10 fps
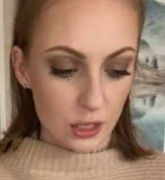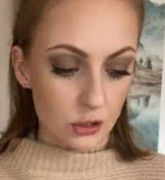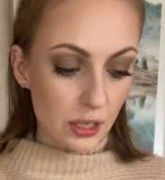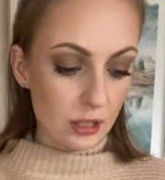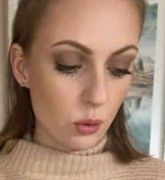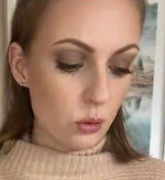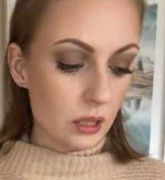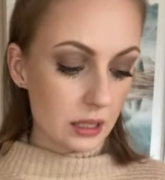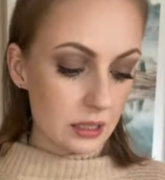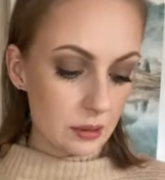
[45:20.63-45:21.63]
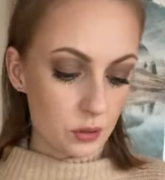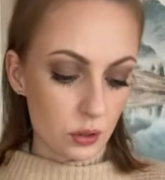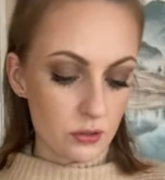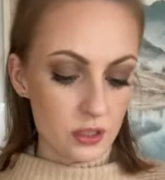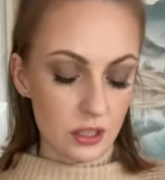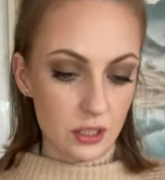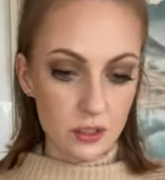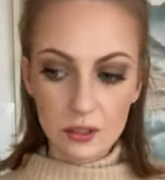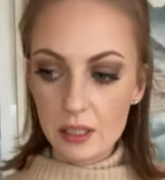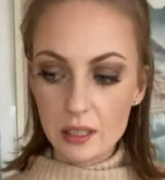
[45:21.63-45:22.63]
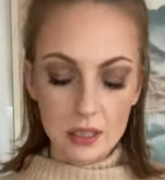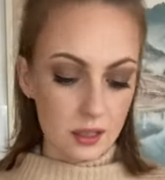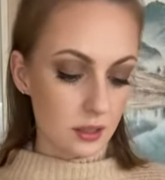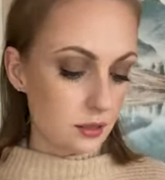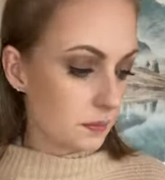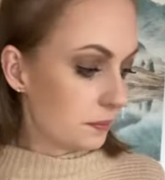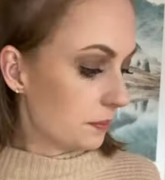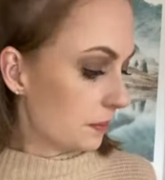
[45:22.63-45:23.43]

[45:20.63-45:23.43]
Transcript: Trying to hold on to some sort of security here.